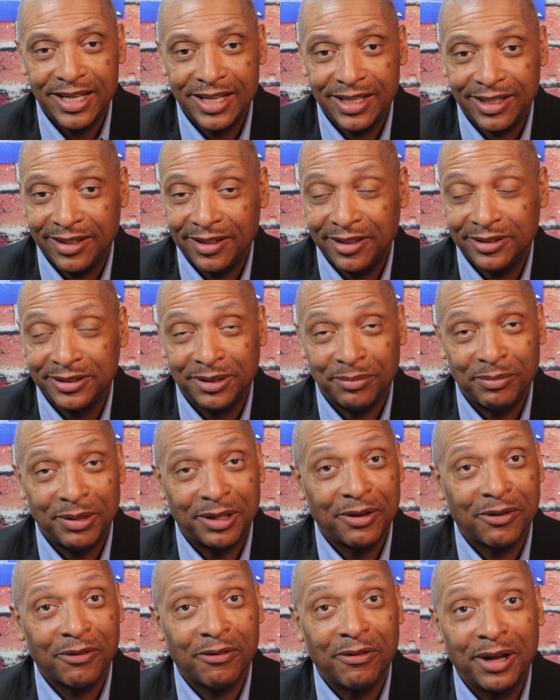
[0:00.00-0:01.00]
there's some
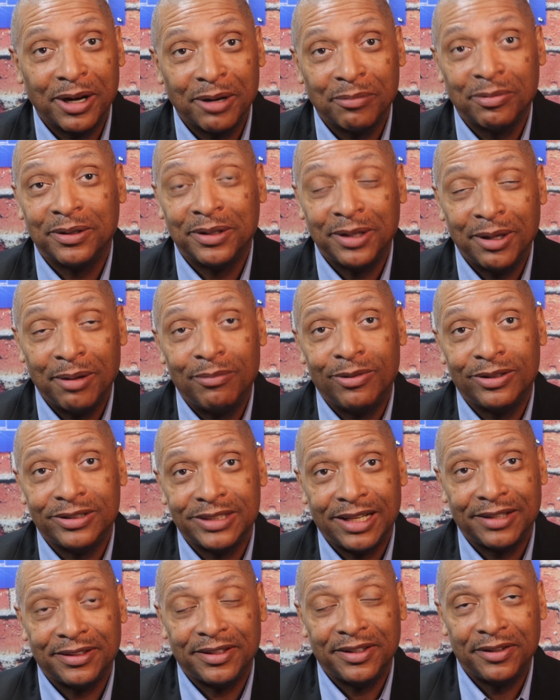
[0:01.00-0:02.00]
incredible
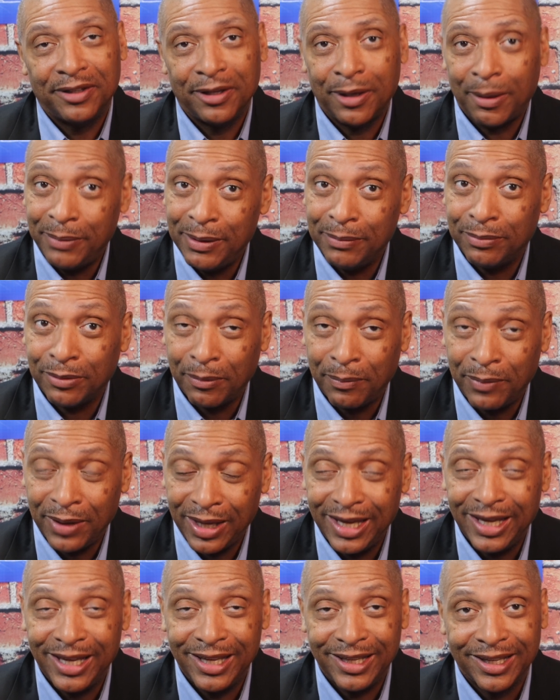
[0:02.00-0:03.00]
numbers out there. There are people
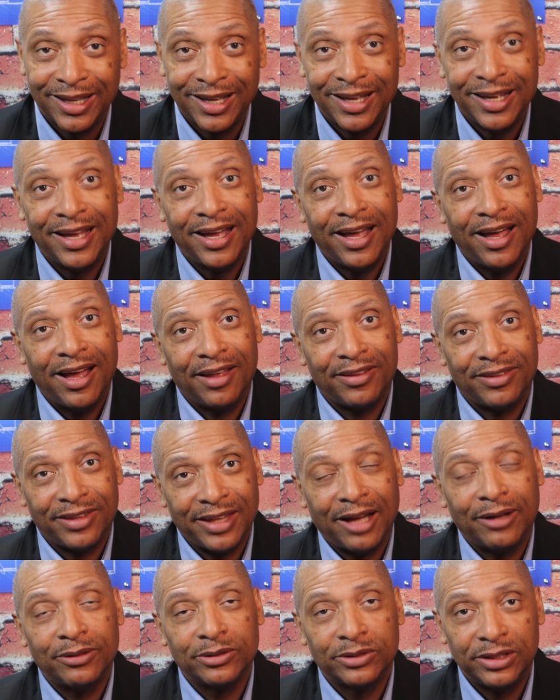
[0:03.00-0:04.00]
paying
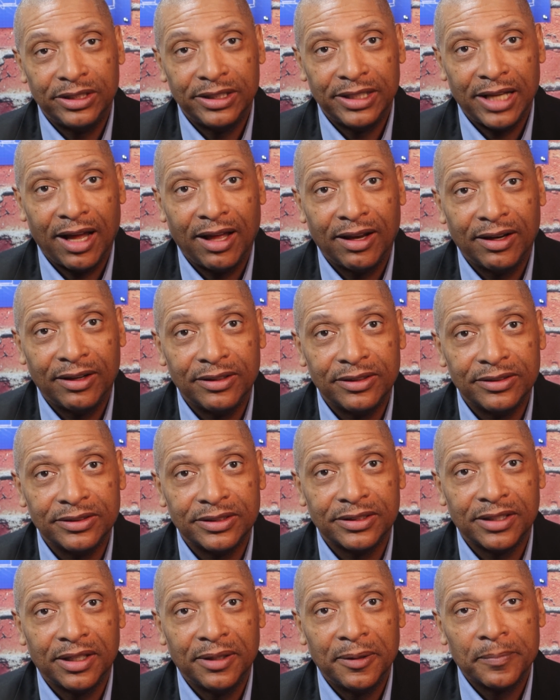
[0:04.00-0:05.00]

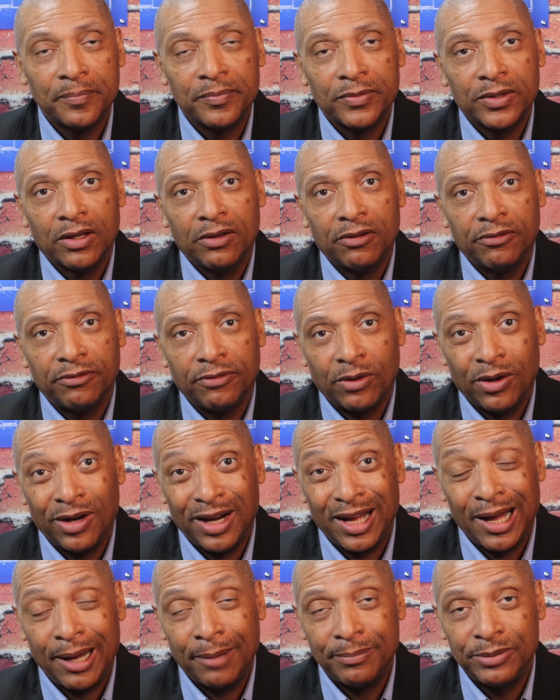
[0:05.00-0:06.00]
$1,000 for
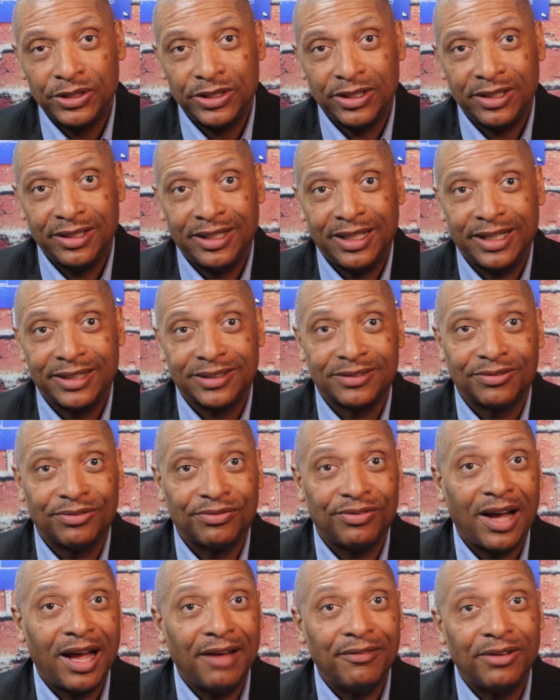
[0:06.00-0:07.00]
an option that's
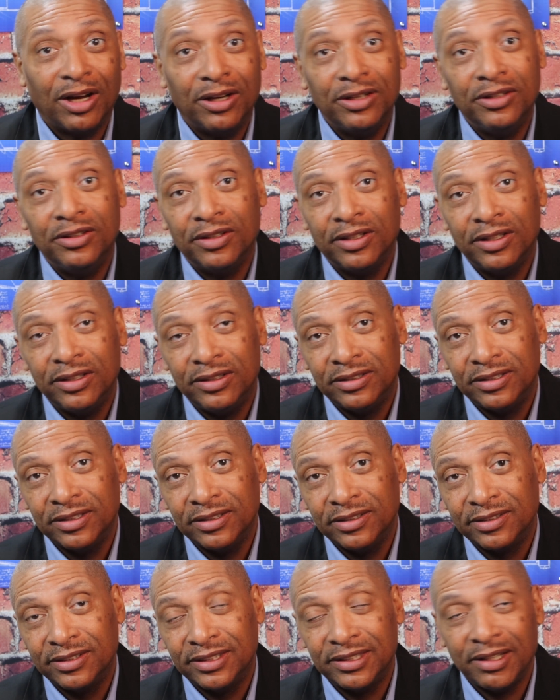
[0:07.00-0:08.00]
500
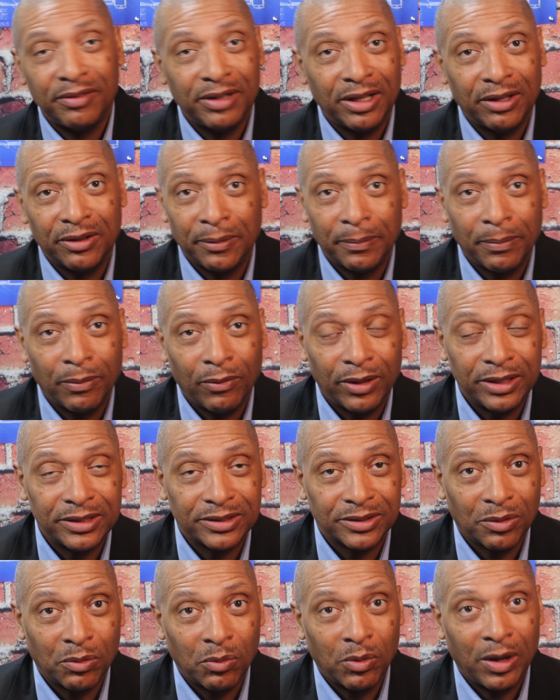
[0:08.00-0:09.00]
to 700
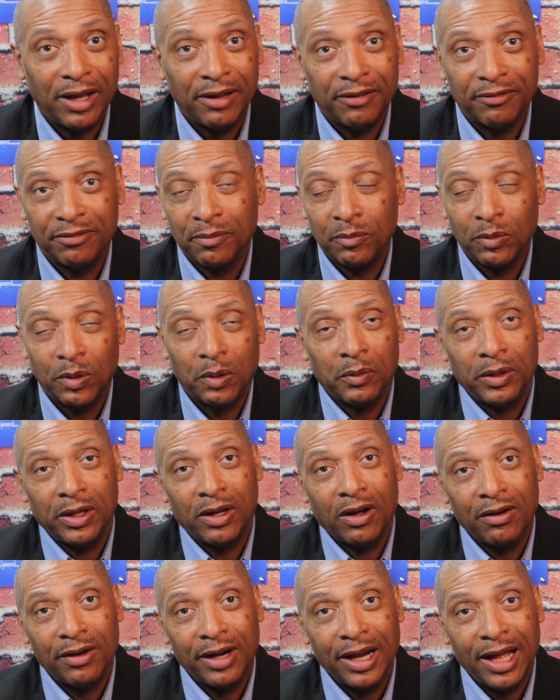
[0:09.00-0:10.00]
points away from where
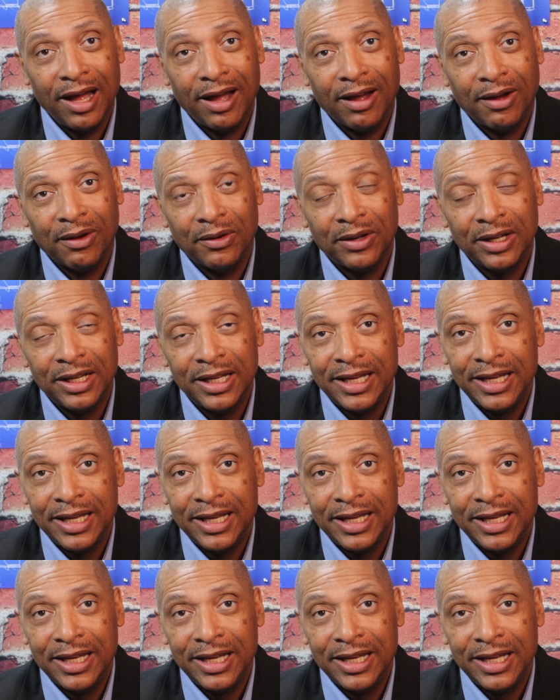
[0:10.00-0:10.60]
we are now.